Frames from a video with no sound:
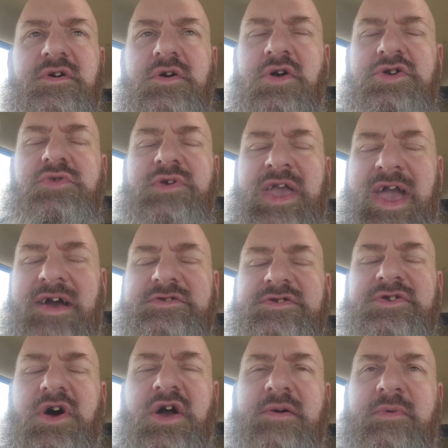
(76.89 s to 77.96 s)
Or you can't
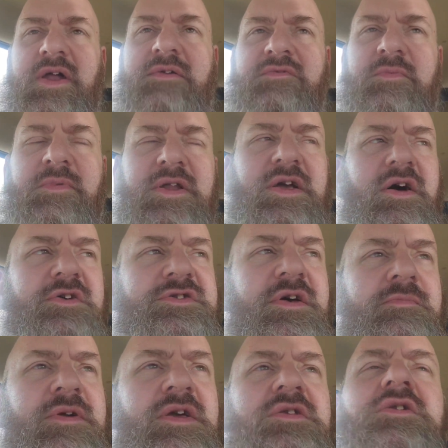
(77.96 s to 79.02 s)
talk about everybody else, I
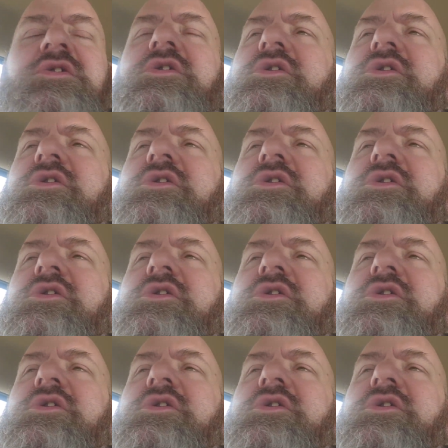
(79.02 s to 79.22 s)
mean.